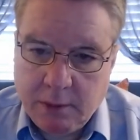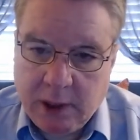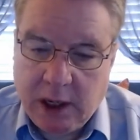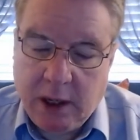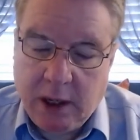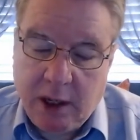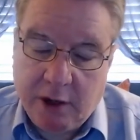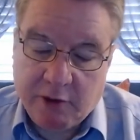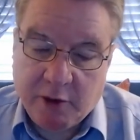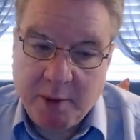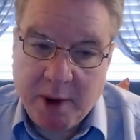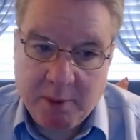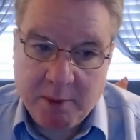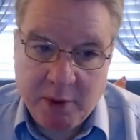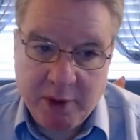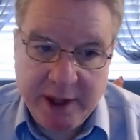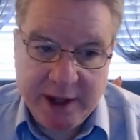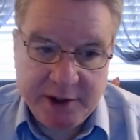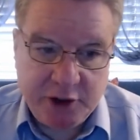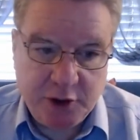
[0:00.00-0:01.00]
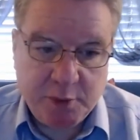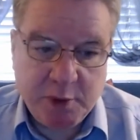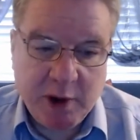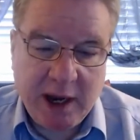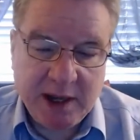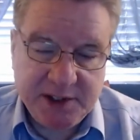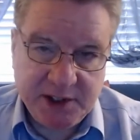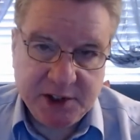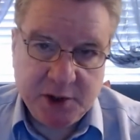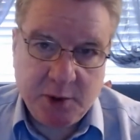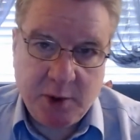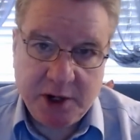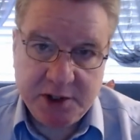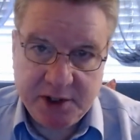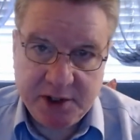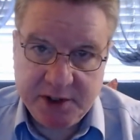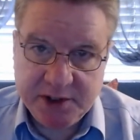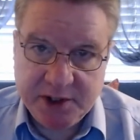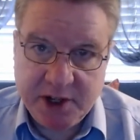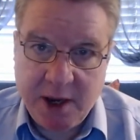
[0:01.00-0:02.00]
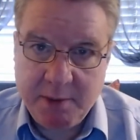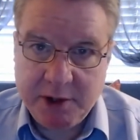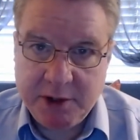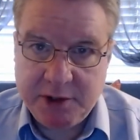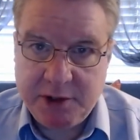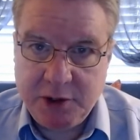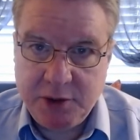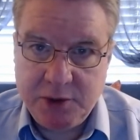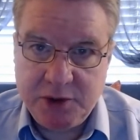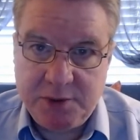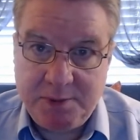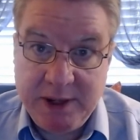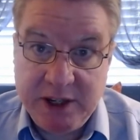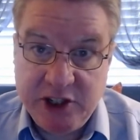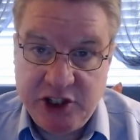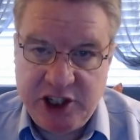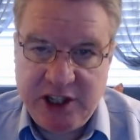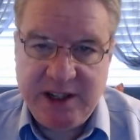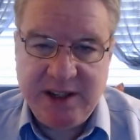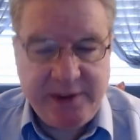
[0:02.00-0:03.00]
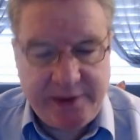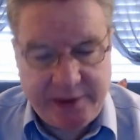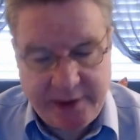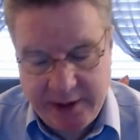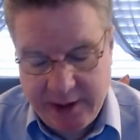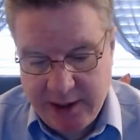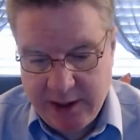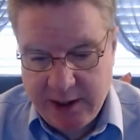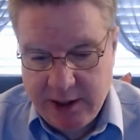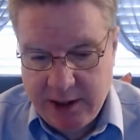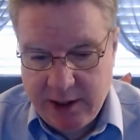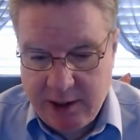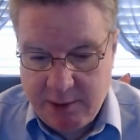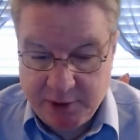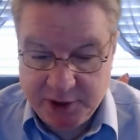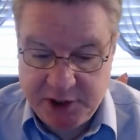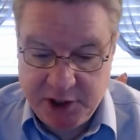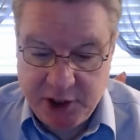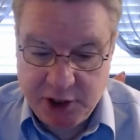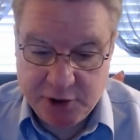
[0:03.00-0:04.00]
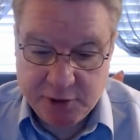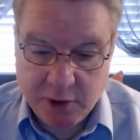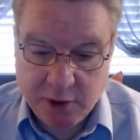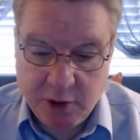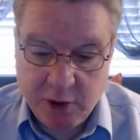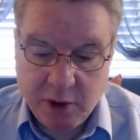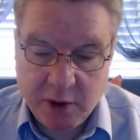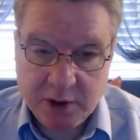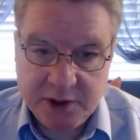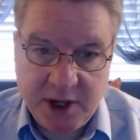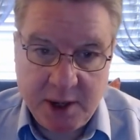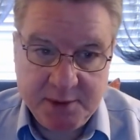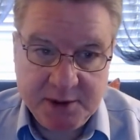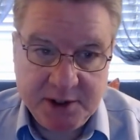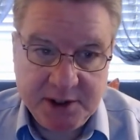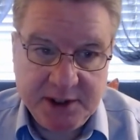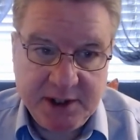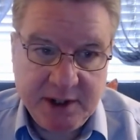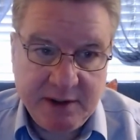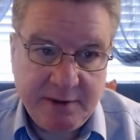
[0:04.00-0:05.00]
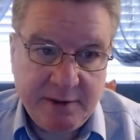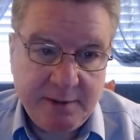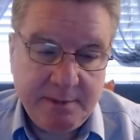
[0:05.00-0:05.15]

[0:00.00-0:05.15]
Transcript: Remember that due process questions come in two species, procedural or substantive.